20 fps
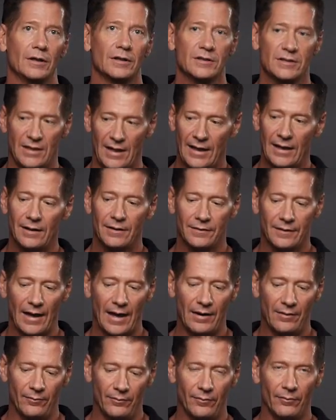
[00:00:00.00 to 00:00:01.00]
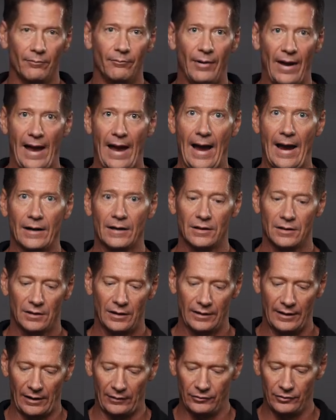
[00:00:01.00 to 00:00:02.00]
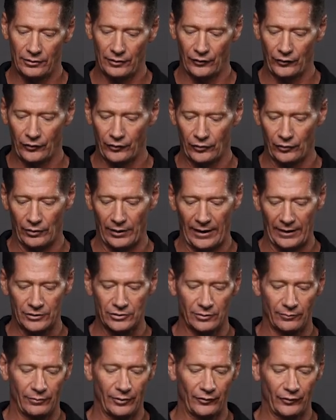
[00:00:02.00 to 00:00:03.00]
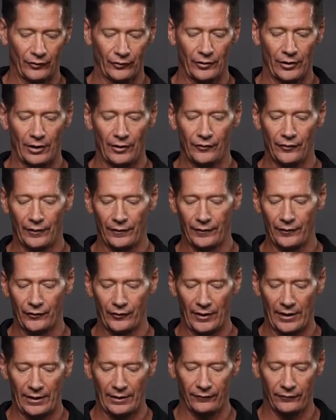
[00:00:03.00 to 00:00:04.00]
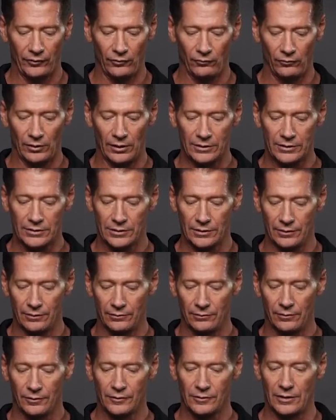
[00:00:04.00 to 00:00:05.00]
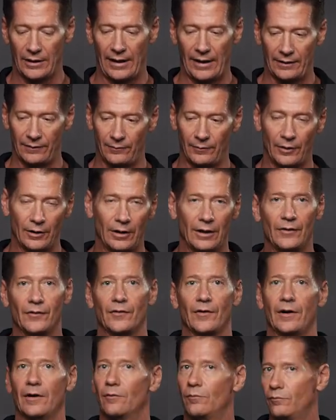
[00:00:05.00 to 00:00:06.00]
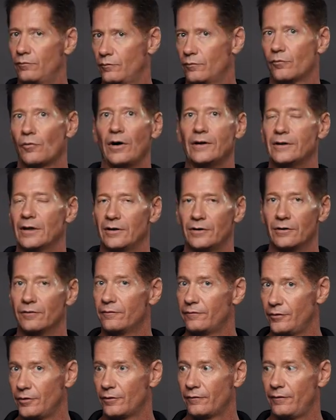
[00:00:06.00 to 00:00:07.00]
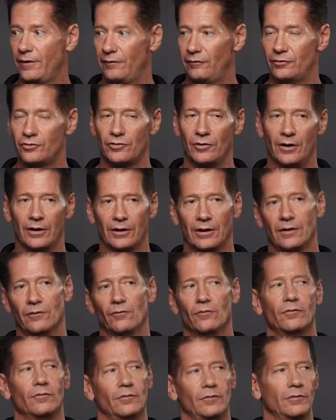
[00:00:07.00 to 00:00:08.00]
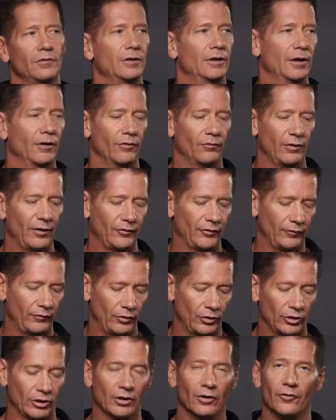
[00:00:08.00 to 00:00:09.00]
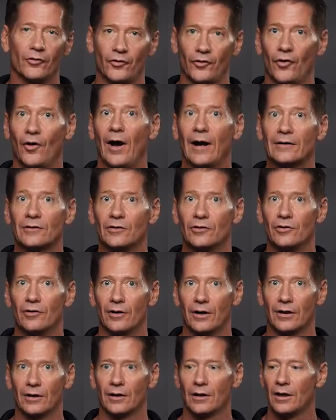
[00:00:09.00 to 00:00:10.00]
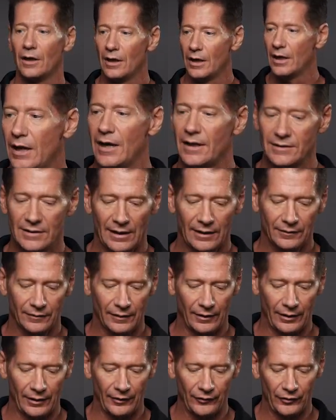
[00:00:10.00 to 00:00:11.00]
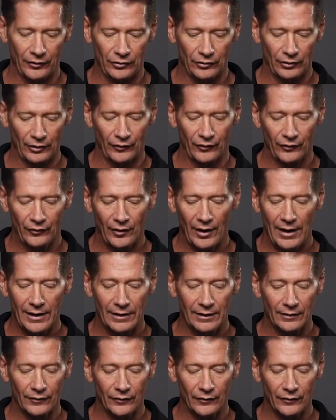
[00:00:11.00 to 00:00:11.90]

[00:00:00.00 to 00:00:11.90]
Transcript: take that back. Now you can store extra business cards on the side if you want to hand them there and say, write down your favorite drink, and you know the rest of you are going to select a drink. Take theirs and you can slide it